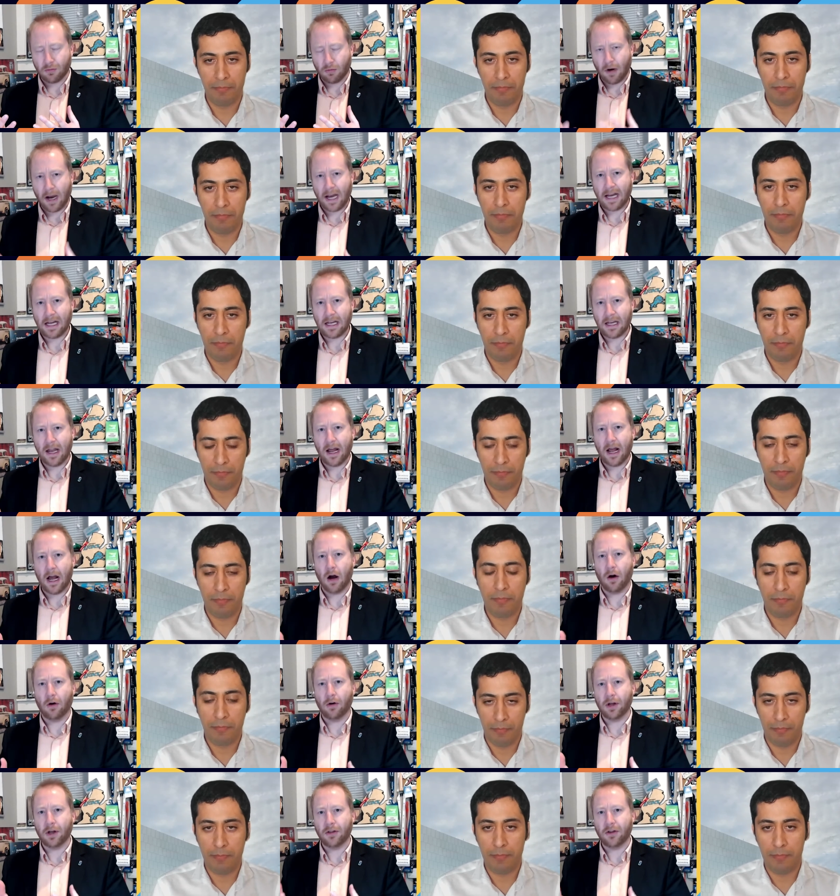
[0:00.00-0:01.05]
Speaker 1: right
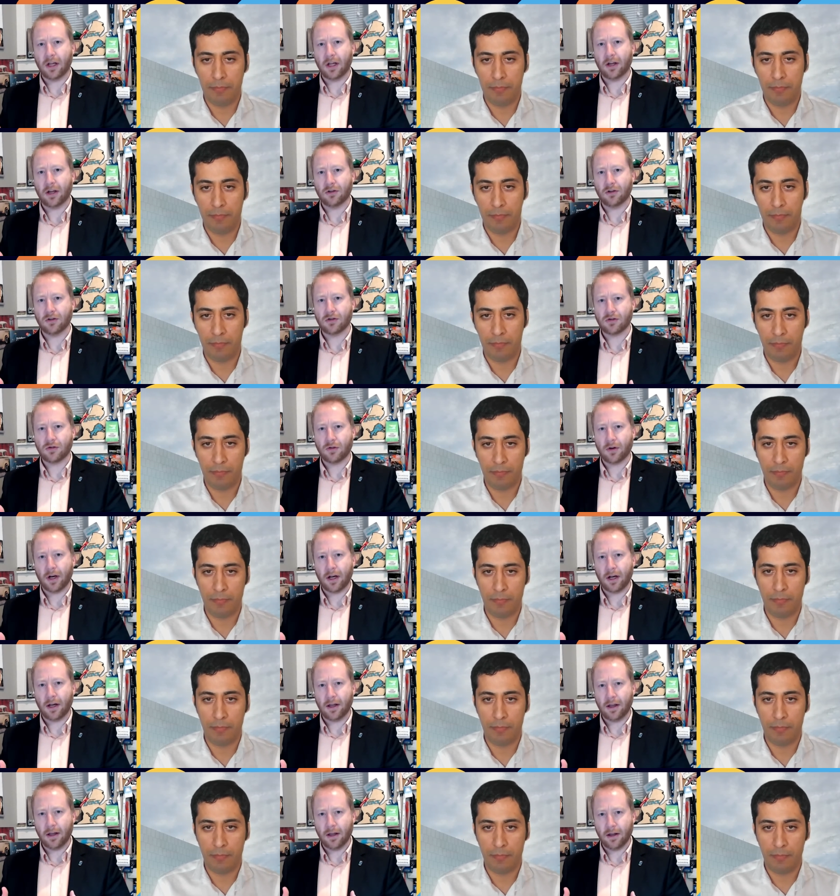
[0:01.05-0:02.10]
now in the
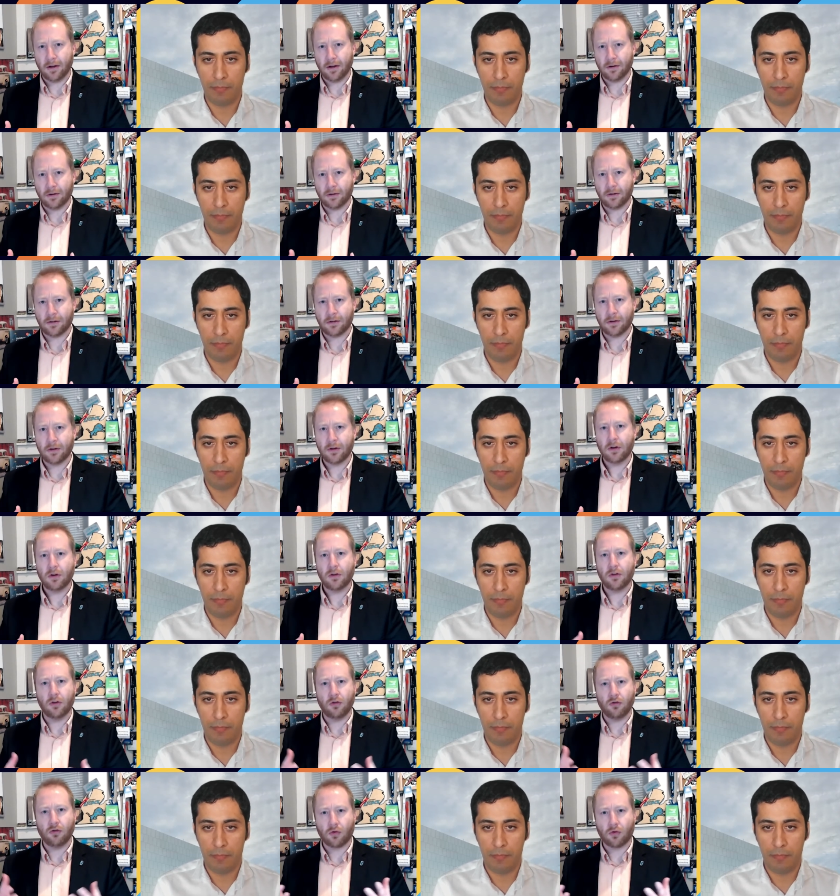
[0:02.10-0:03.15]
industry is
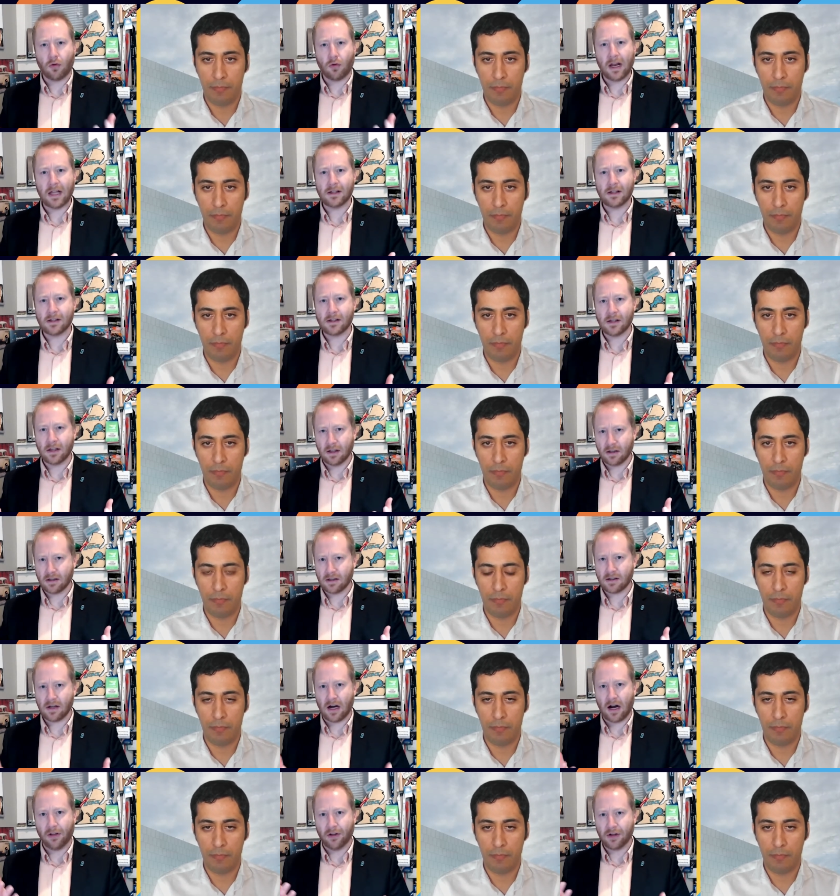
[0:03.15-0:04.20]
the trends in
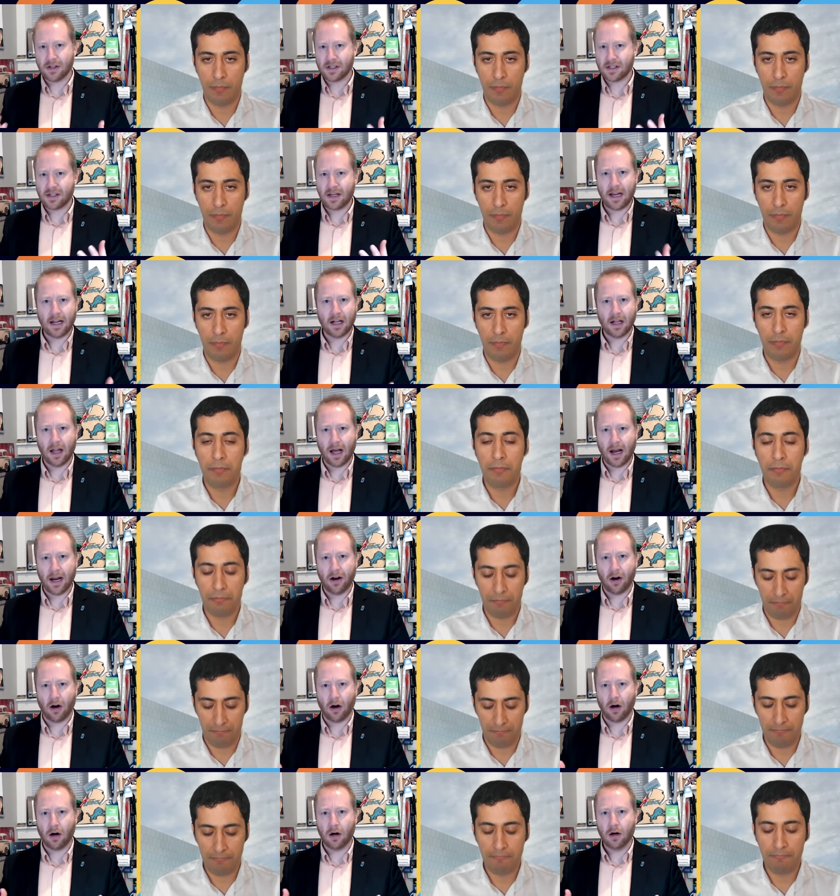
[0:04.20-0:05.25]
solid state
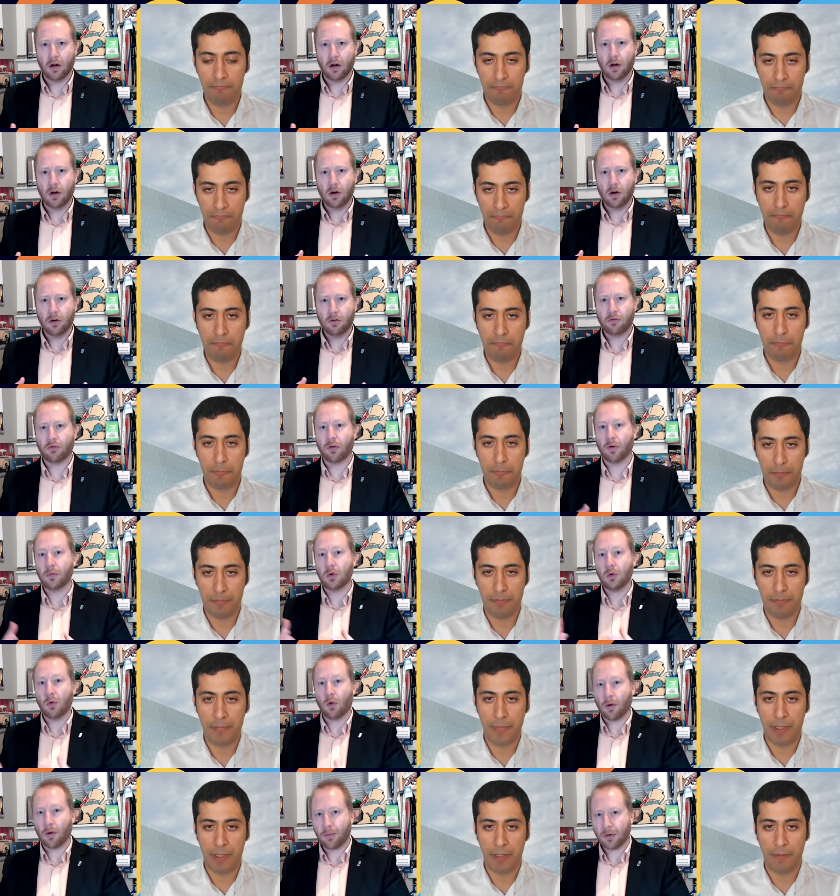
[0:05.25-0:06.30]
LiDAR. From
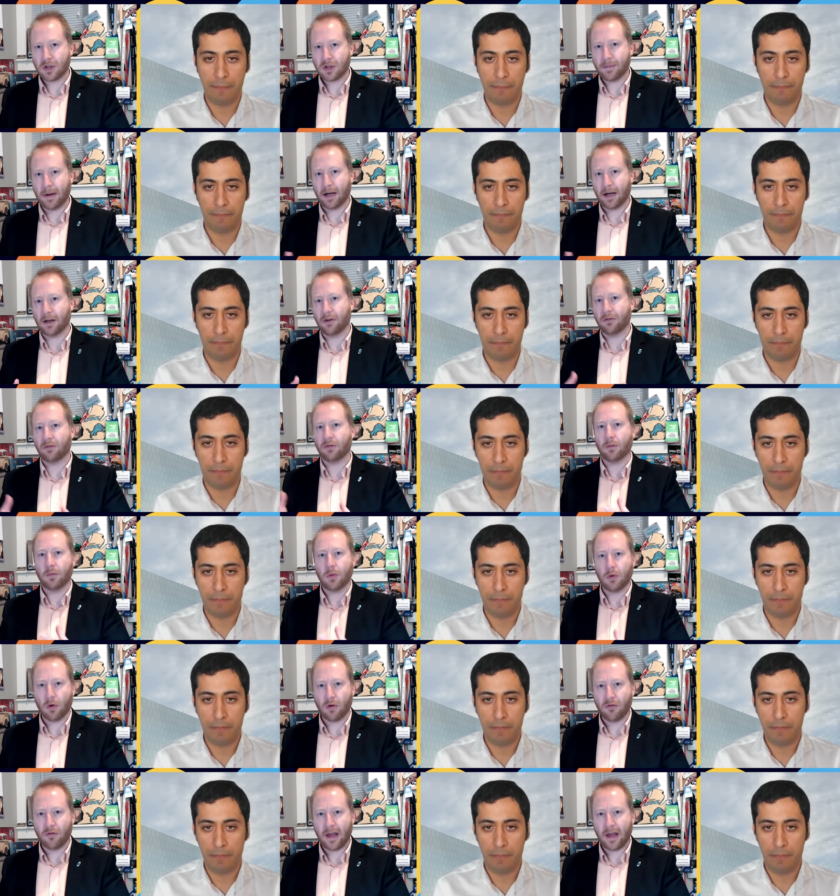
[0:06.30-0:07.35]
your perspective, from
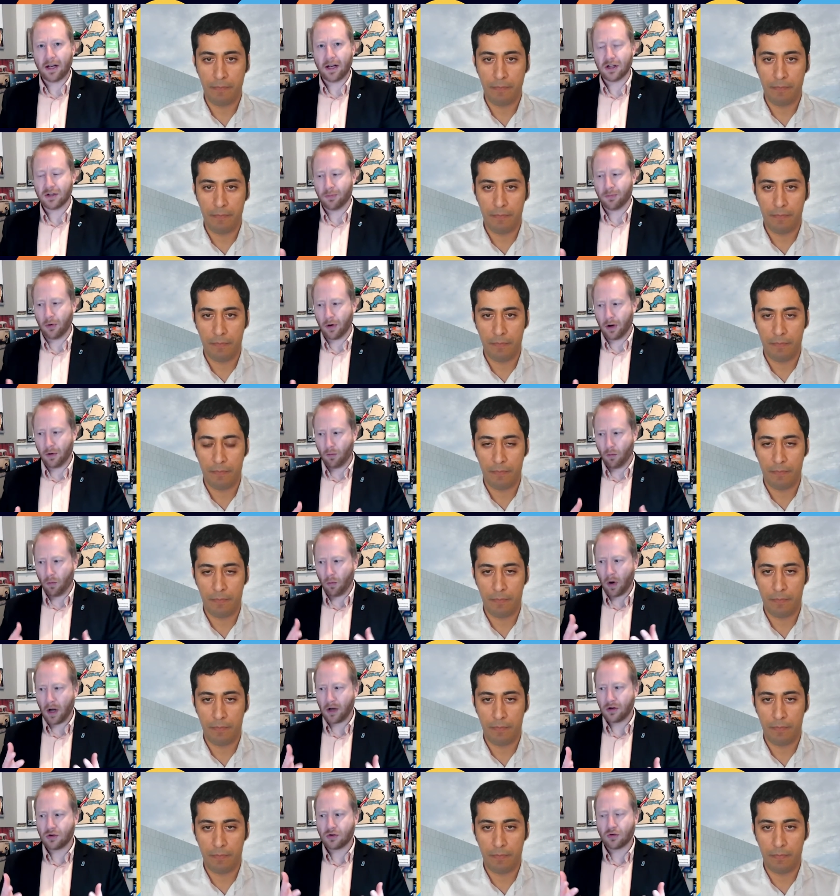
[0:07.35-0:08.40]
your vantage point,
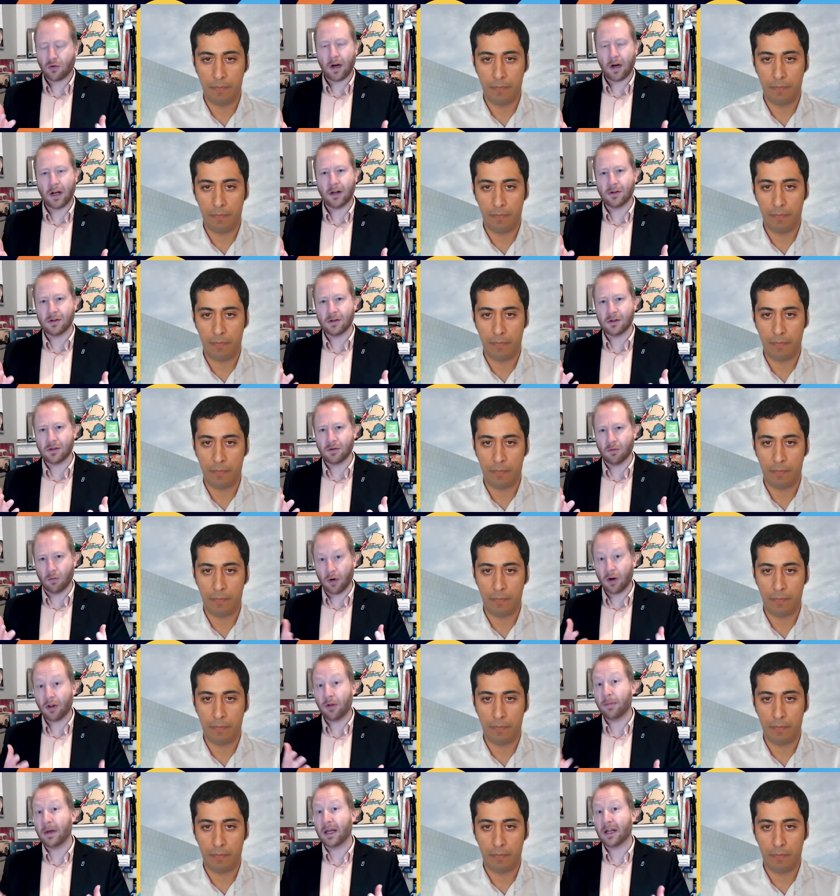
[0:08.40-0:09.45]
what trends, what
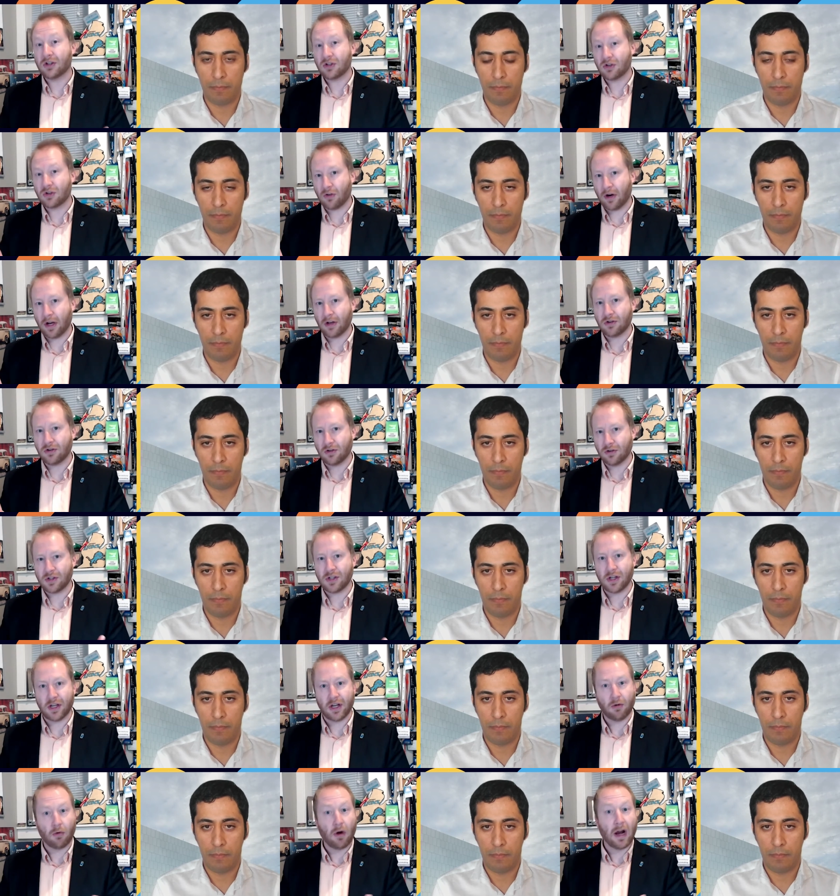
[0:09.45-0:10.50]
are the biggest trends you're
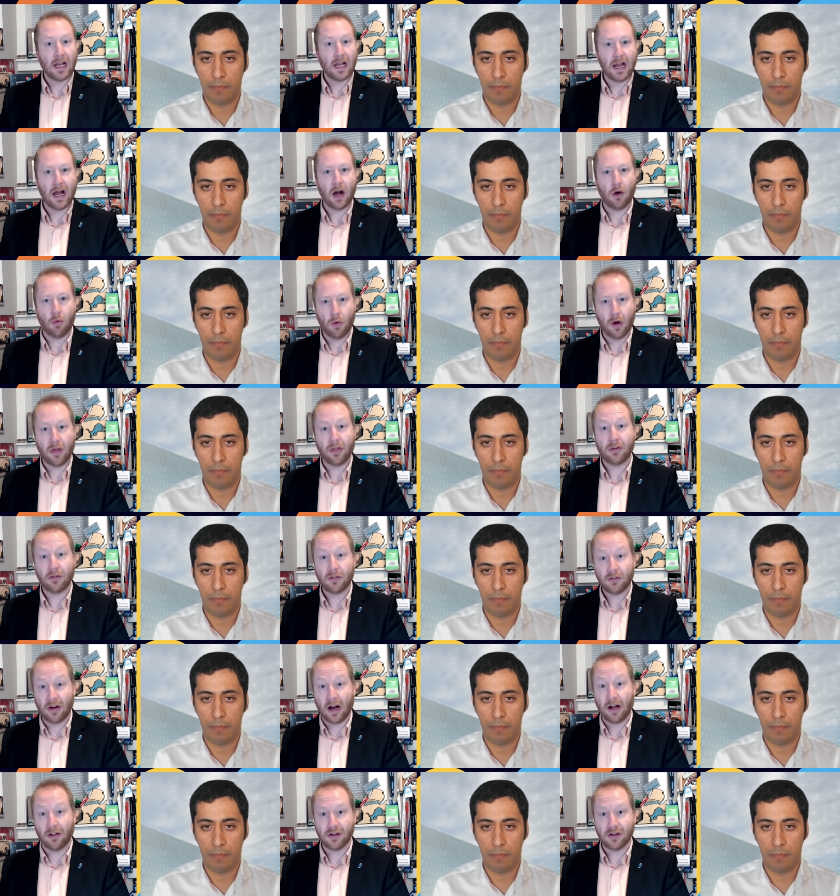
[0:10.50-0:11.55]
seeing right now with
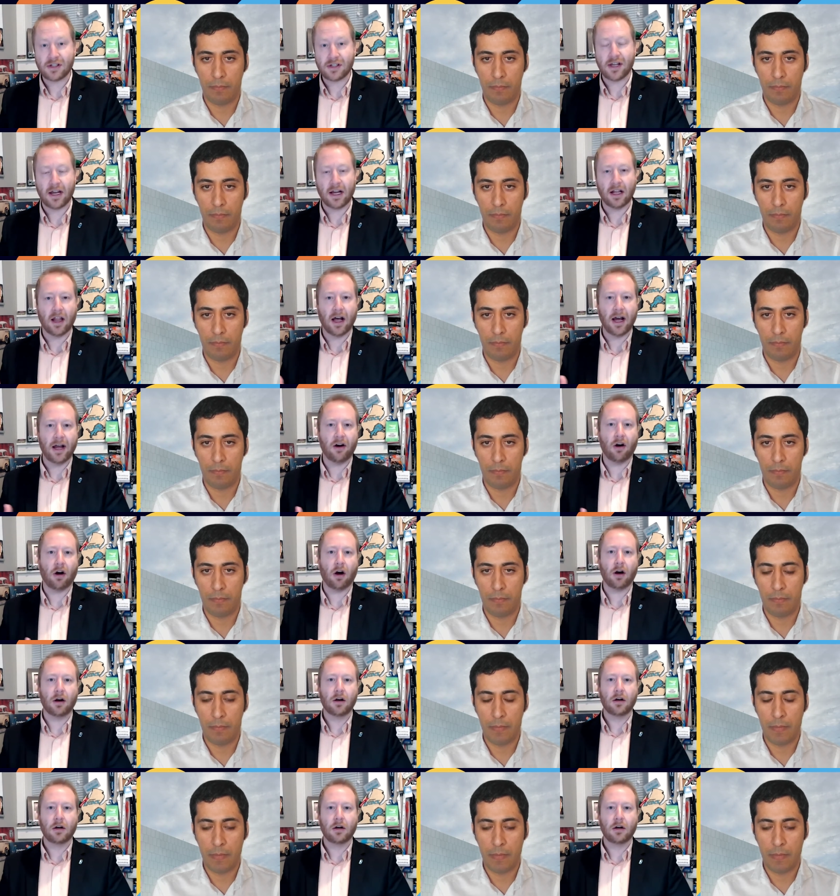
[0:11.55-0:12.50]
solid state LiDAR?